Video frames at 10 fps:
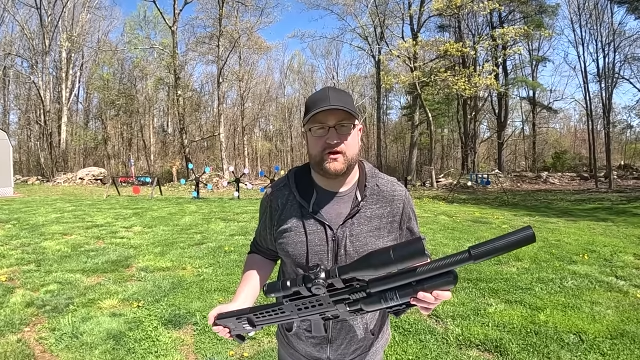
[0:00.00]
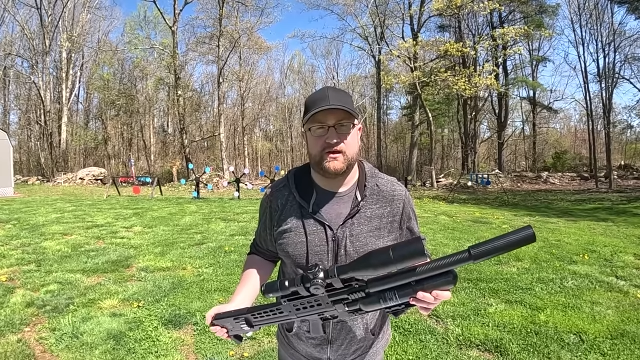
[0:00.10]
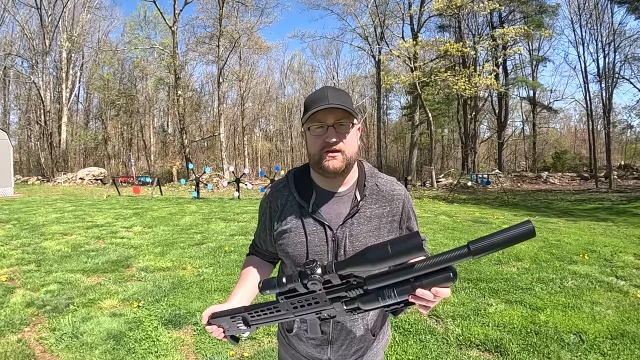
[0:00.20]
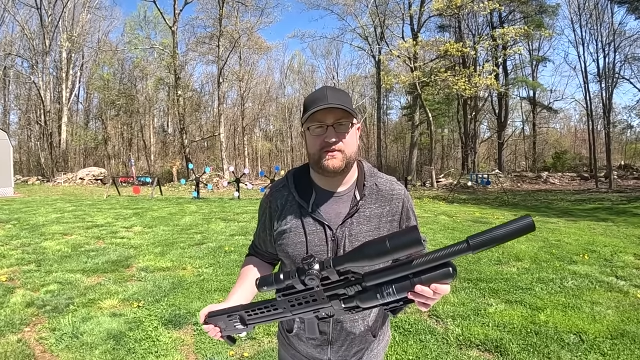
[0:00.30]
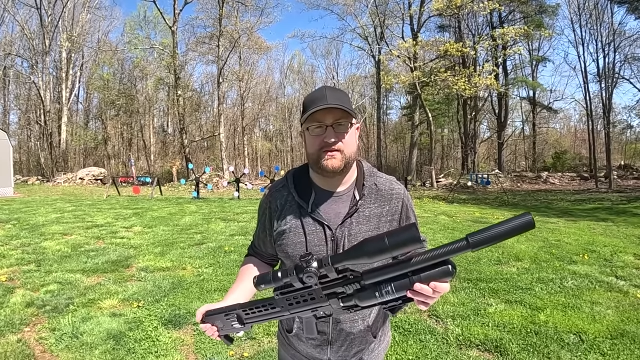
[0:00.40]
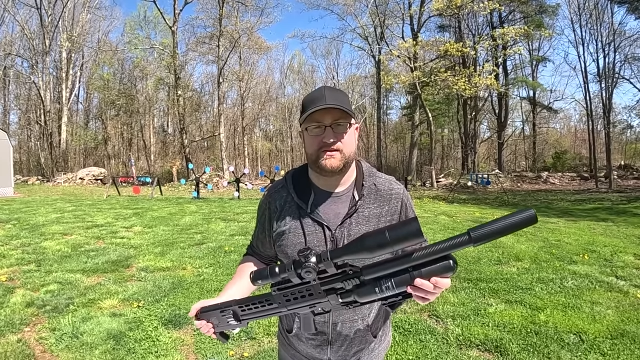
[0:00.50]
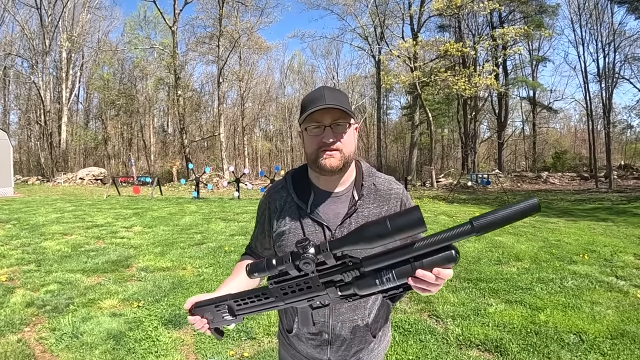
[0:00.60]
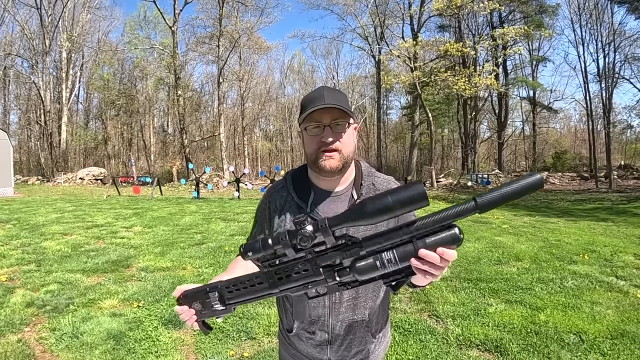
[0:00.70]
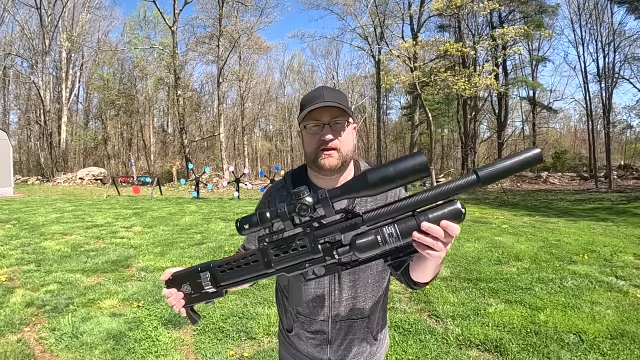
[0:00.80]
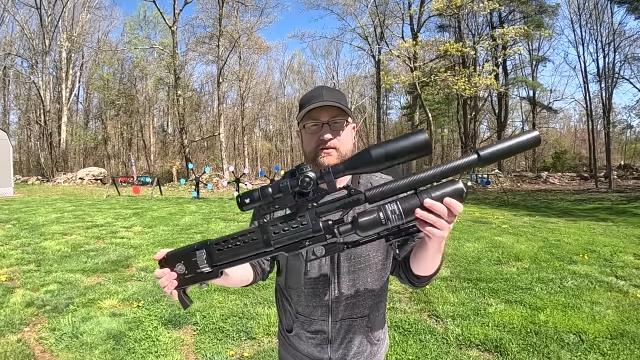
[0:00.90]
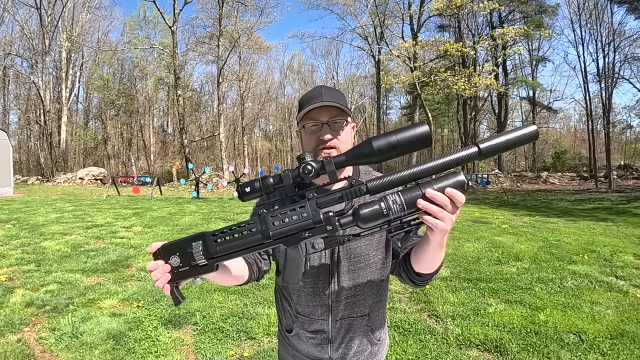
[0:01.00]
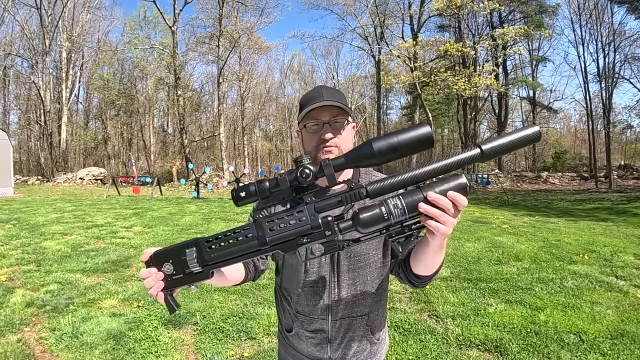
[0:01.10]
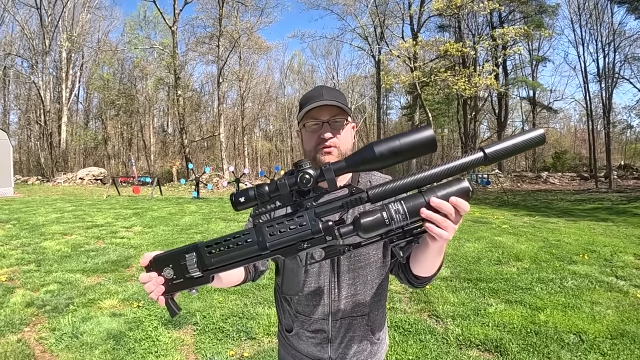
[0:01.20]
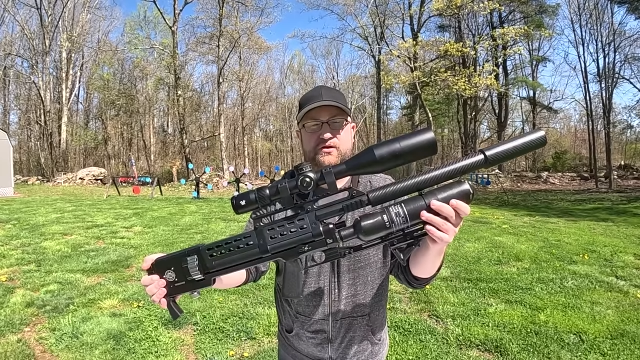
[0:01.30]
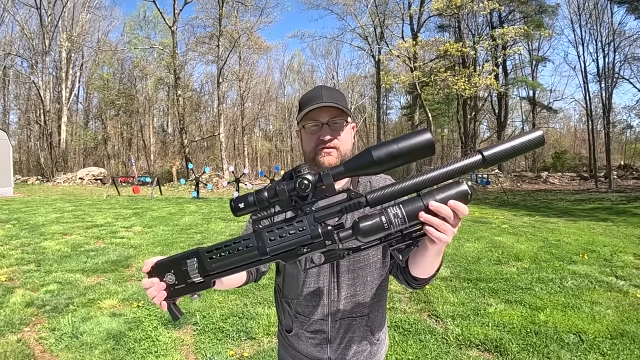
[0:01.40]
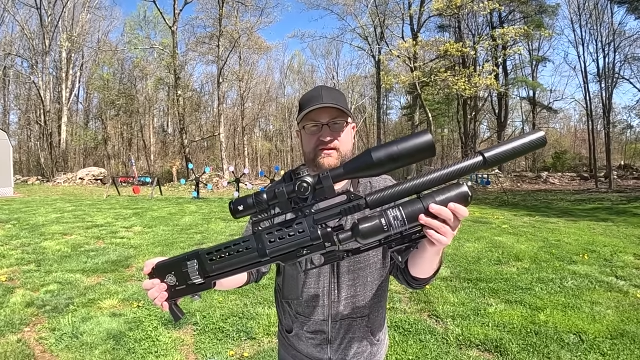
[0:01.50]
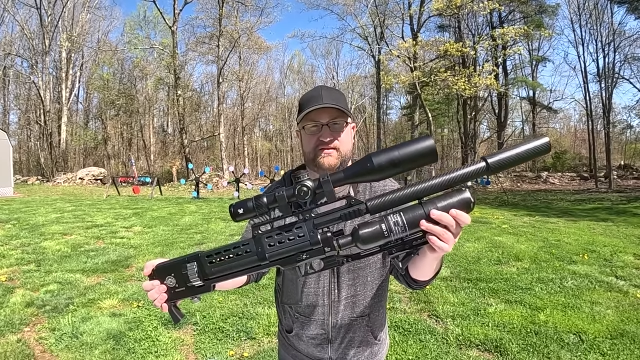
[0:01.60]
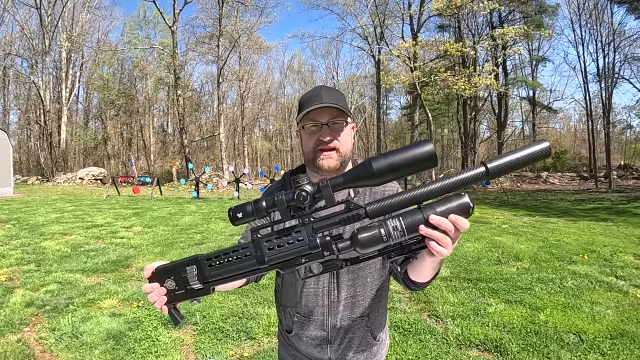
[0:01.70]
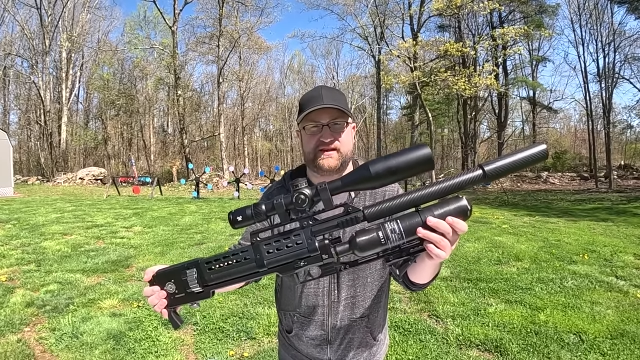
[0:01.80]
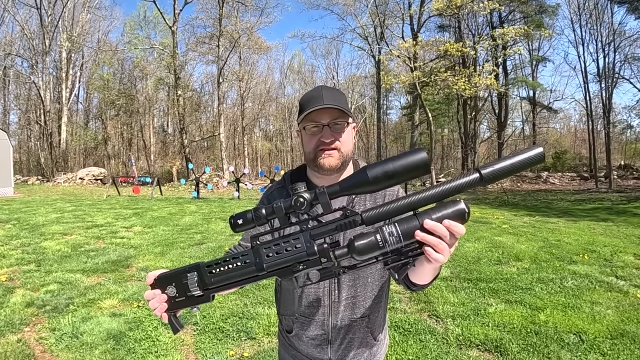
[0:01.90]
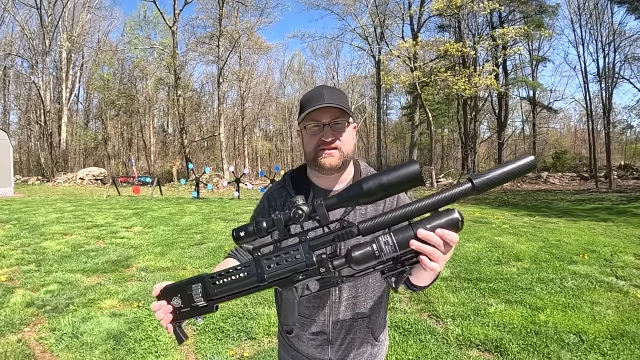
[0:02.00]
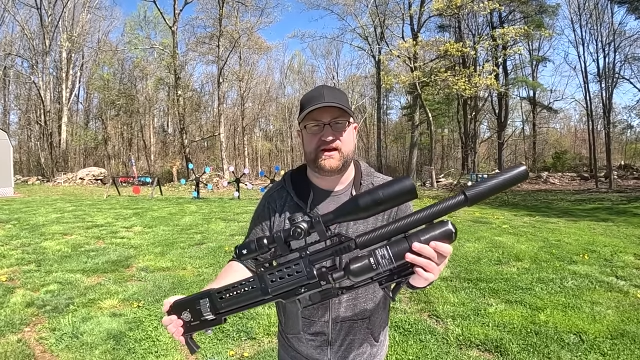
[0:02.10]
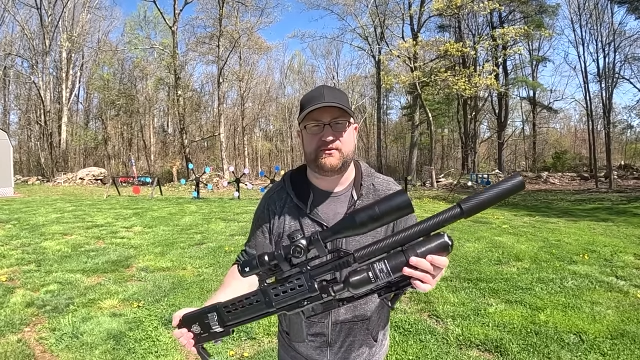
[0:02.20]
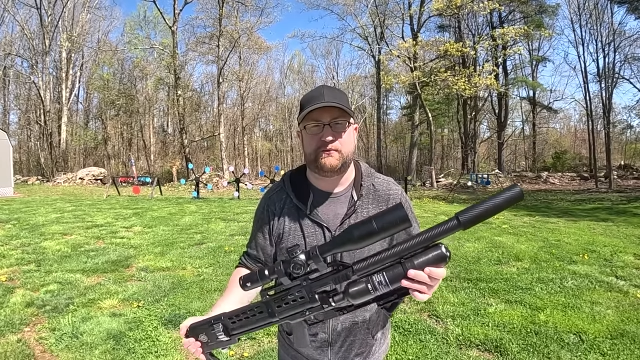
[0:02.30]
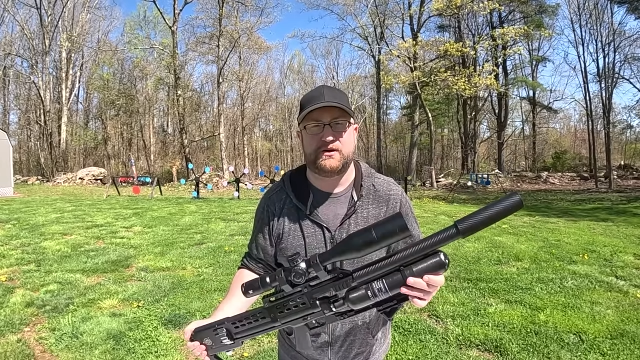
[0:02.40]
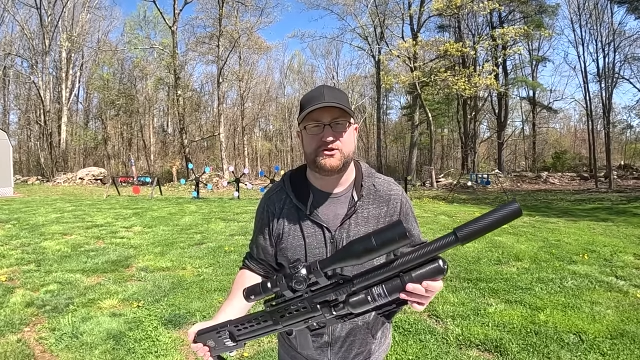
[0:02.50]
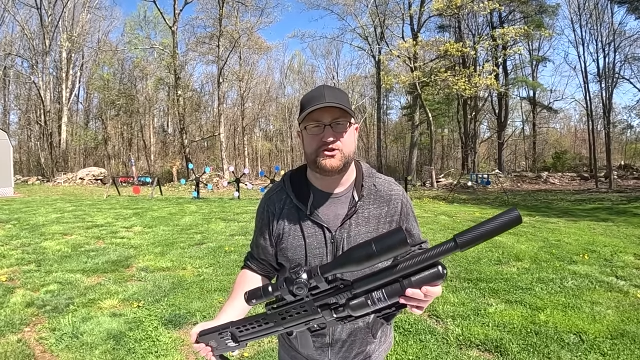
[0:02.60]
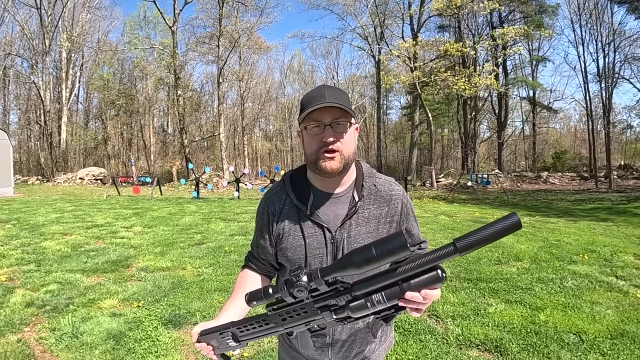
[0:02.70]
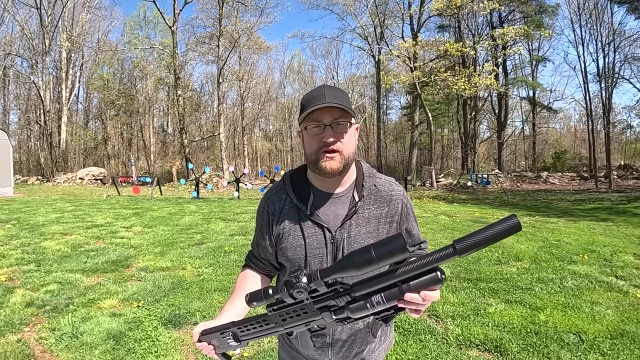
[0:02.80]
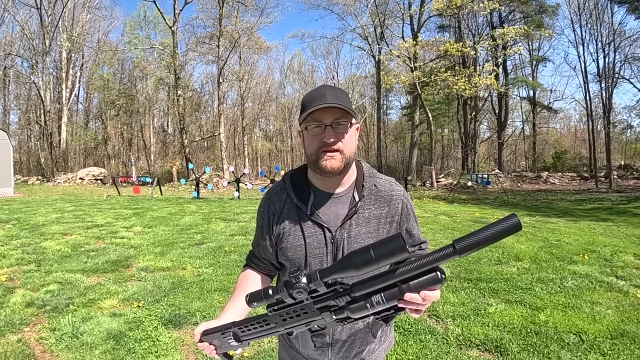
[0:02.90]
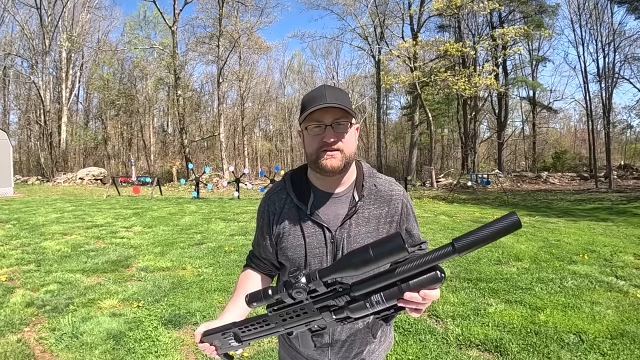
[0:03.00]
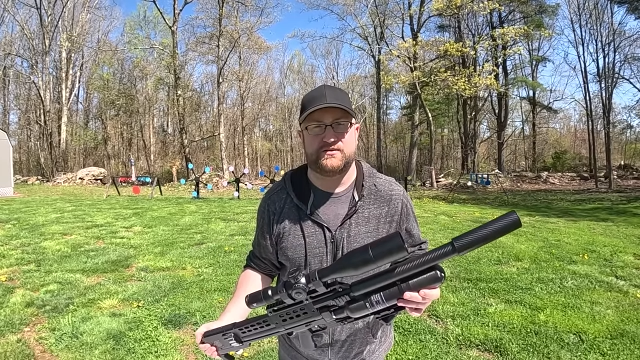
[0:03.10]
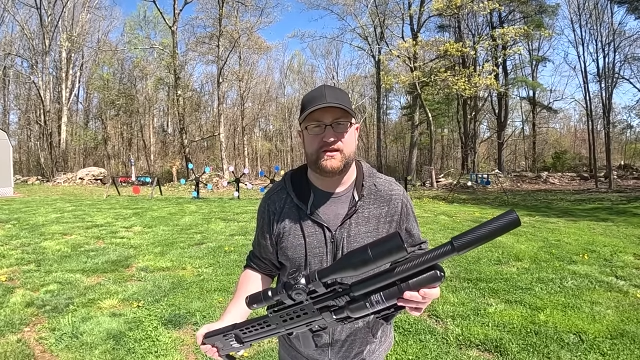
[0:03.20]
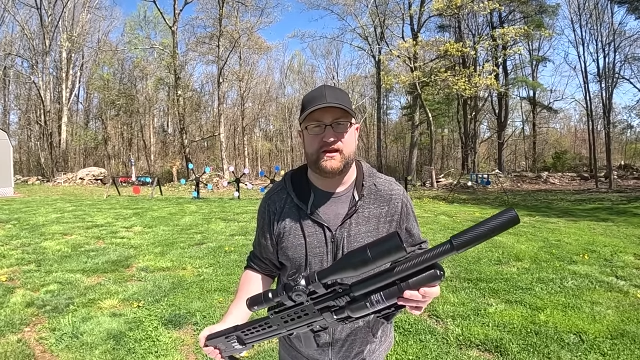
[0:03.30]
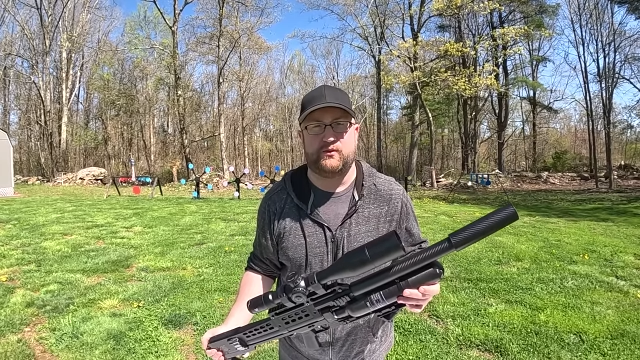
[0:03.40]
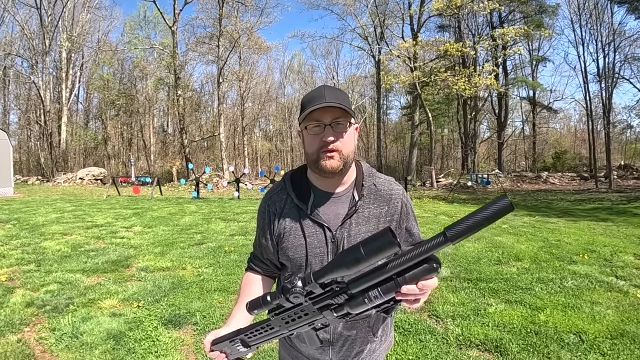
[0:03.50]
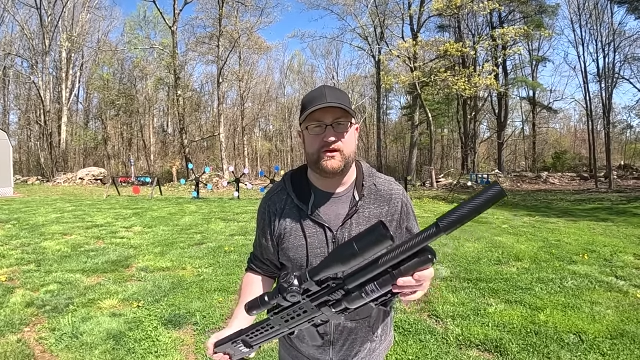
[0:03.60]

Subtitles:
talking about this thing. Let's put it to the test. I have a bunch of targets out today. We